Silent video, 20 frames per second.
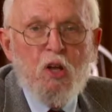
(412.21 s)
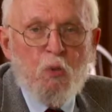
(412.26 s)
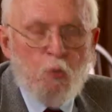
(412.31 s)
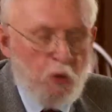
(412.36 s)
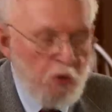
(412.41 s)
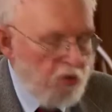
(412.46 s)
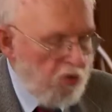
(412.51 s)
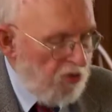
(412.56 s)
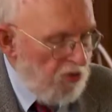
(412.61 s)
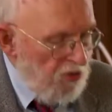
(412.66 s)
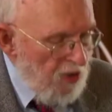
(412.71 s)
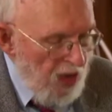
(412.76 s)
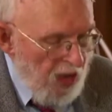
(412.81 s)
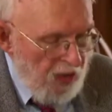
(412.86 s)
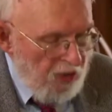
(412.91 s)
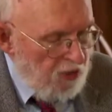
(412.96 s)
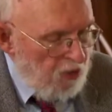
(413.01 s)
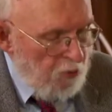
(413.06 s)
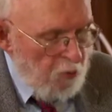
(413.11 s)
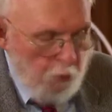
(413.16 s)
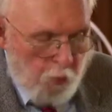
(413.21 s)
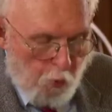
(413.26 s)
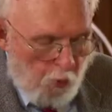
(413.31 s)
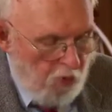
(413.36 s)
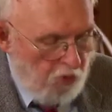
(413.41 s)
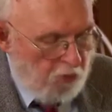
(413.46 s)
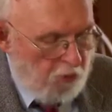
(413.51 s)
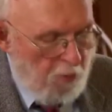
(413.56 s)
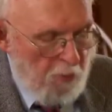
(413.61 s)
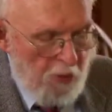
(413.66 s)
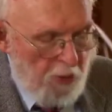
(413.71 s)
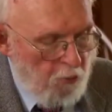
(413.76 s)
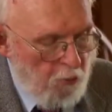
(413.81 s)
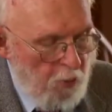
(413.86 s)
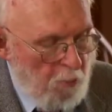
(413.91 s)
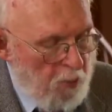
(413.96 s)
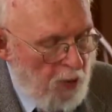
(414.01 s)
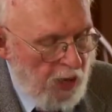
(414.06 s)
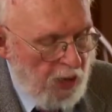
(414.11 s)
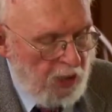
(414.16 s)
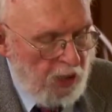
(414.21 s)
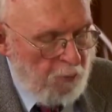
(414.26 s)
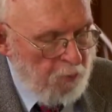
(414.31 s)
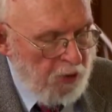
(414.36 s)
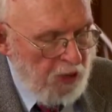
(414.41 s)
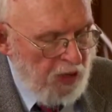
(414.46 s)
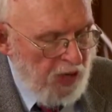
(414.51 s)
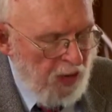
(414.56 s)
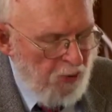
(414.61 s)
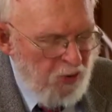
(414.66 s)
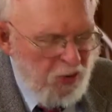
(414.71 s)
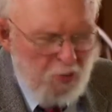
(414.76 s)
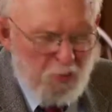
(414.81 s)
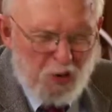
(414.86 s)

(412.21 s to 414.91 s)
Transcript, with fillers: which is not divorced from other apocalyptic language,